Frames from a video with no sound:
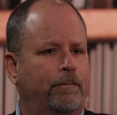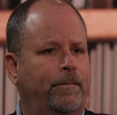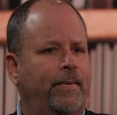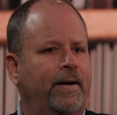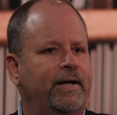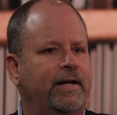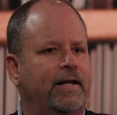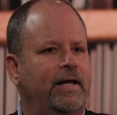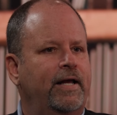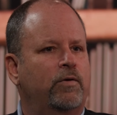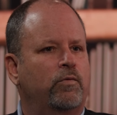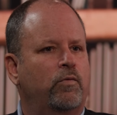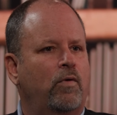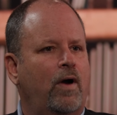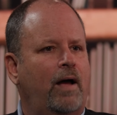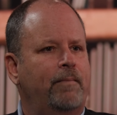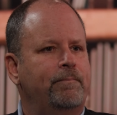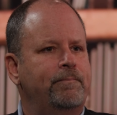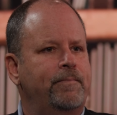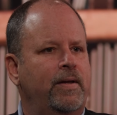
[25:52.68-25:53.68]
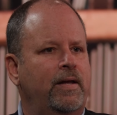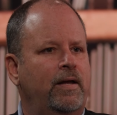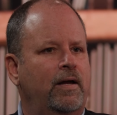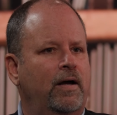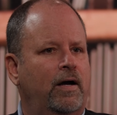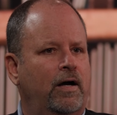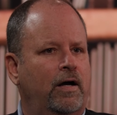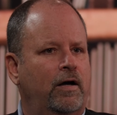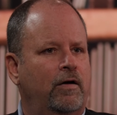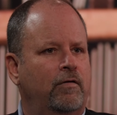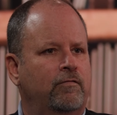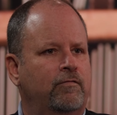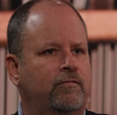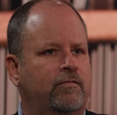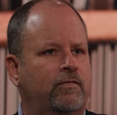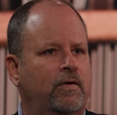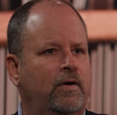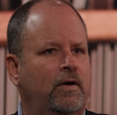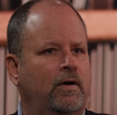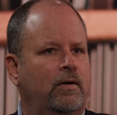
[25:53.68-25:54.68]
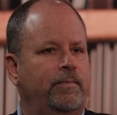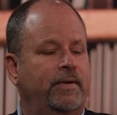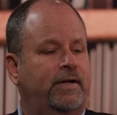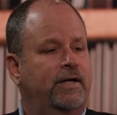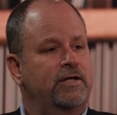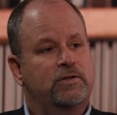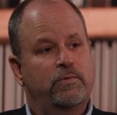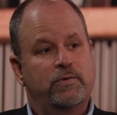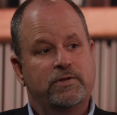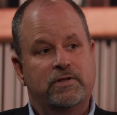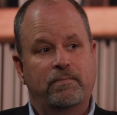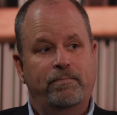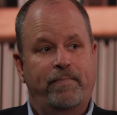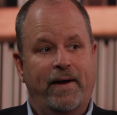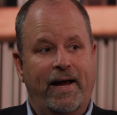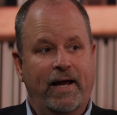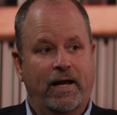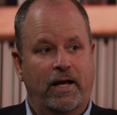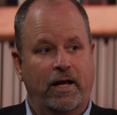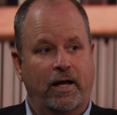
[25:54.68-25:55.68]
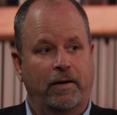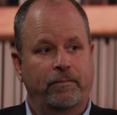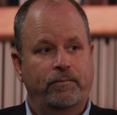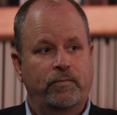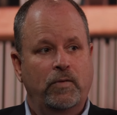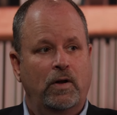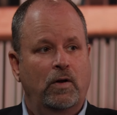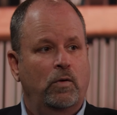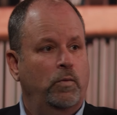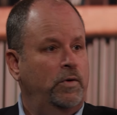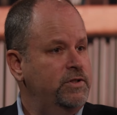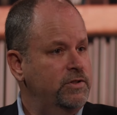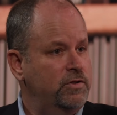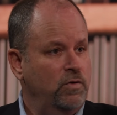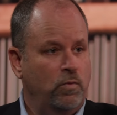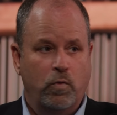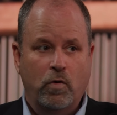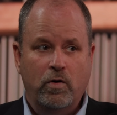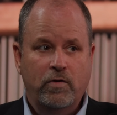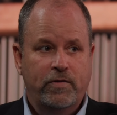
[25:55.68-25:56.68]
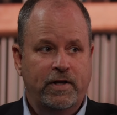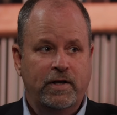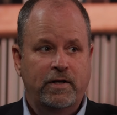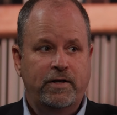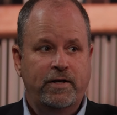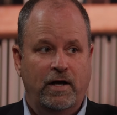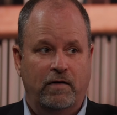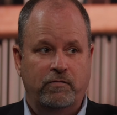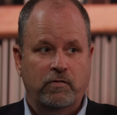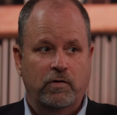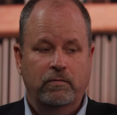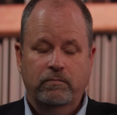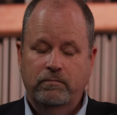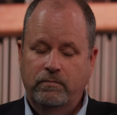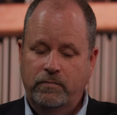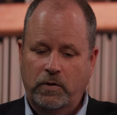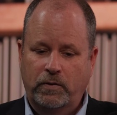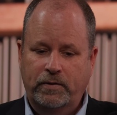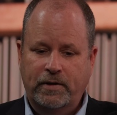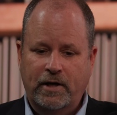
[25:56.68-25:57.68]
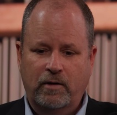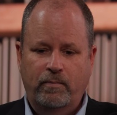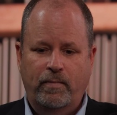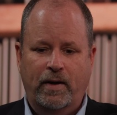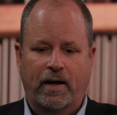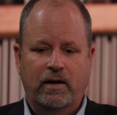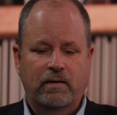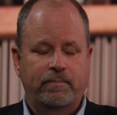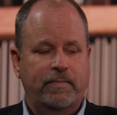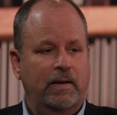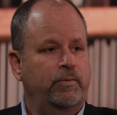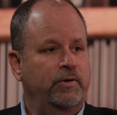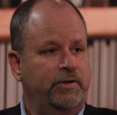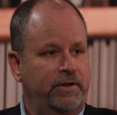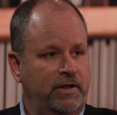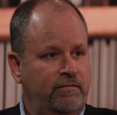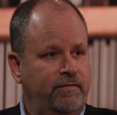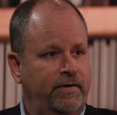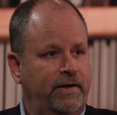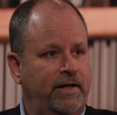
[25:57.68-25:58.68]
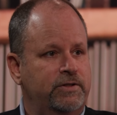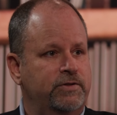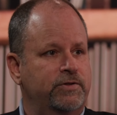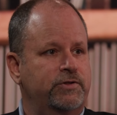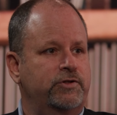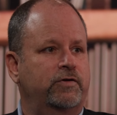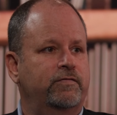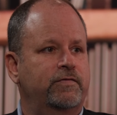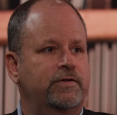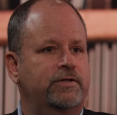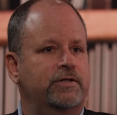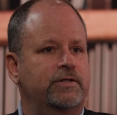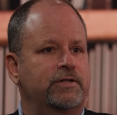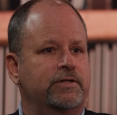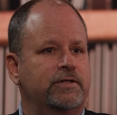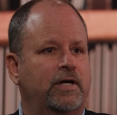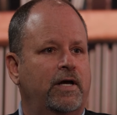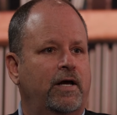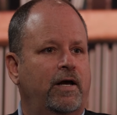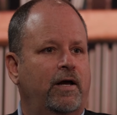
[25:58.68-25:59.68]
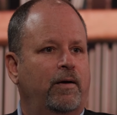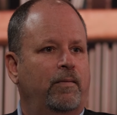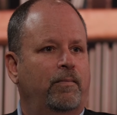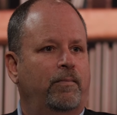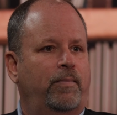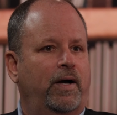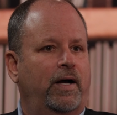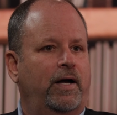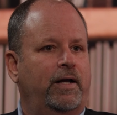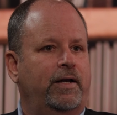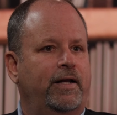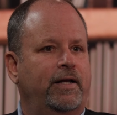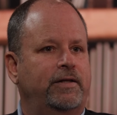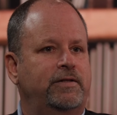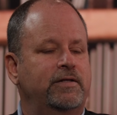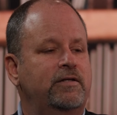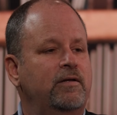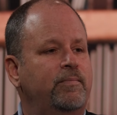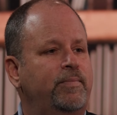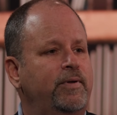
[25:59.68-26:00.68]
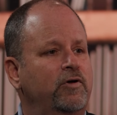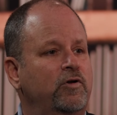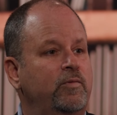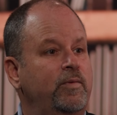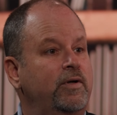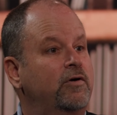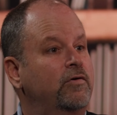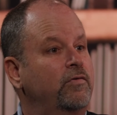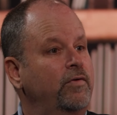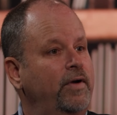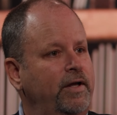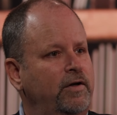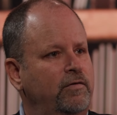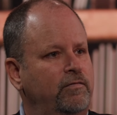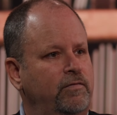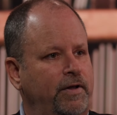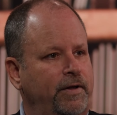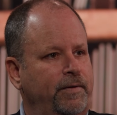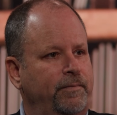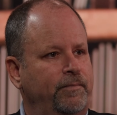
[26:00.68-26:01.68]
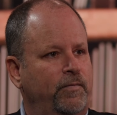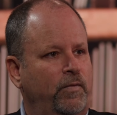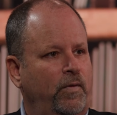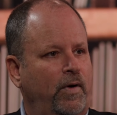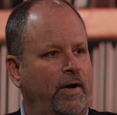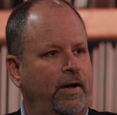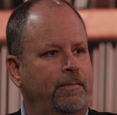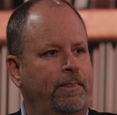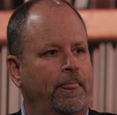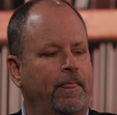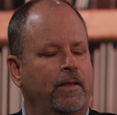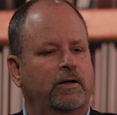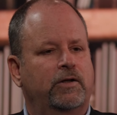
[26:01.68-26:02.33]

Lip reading: But it robbed me of, because it was in banking, which is a worthy endeavor, no doubt about it. People need financial services, but it didn't appeal to me creatively, right?